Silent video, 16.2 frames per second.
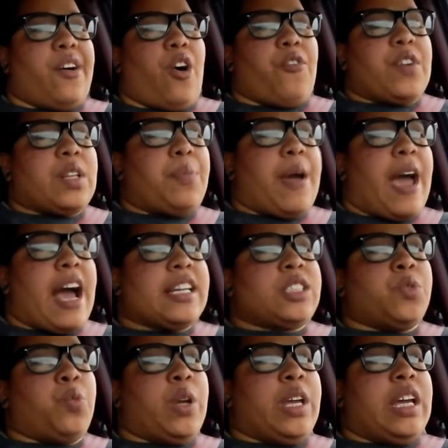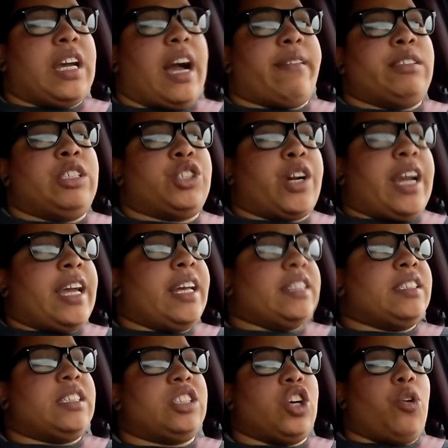over the past week, I've drank
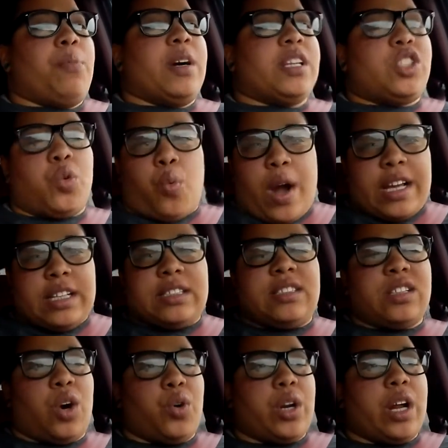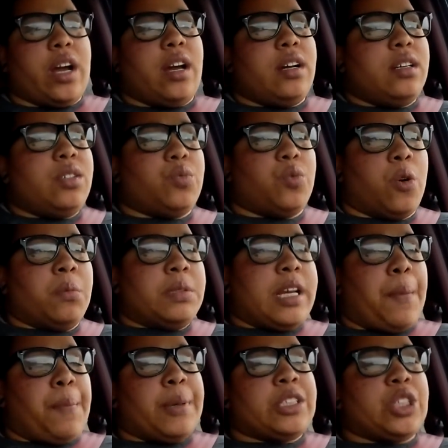so much white soda, room
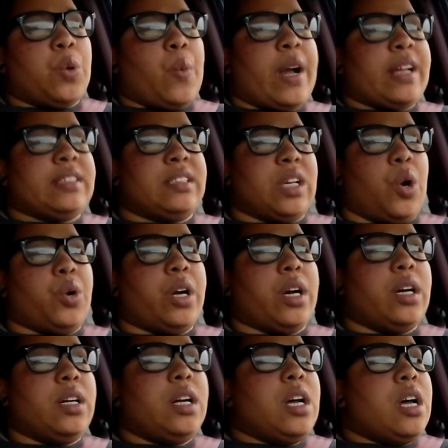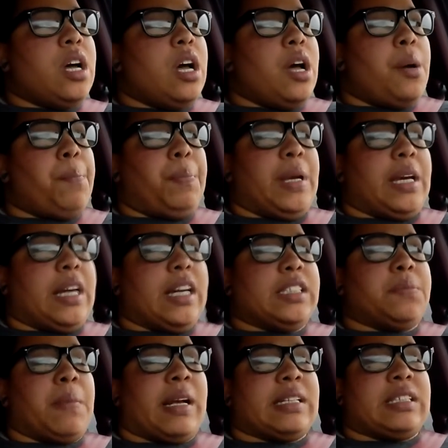temperature white soda,
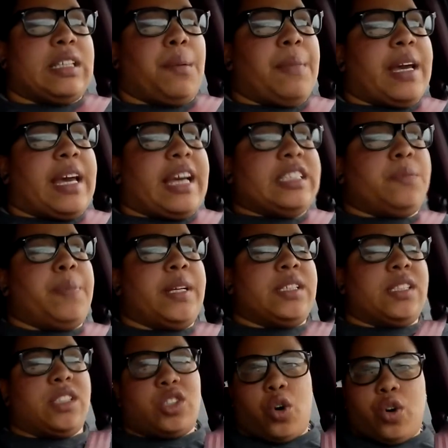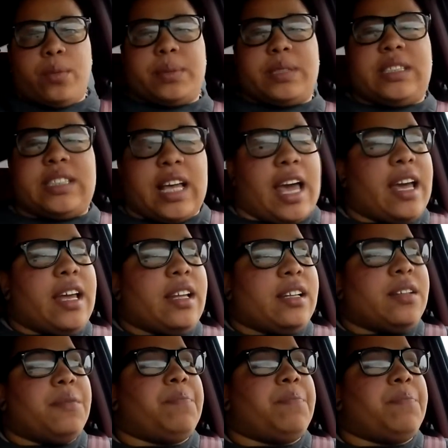because my stomach has been so upset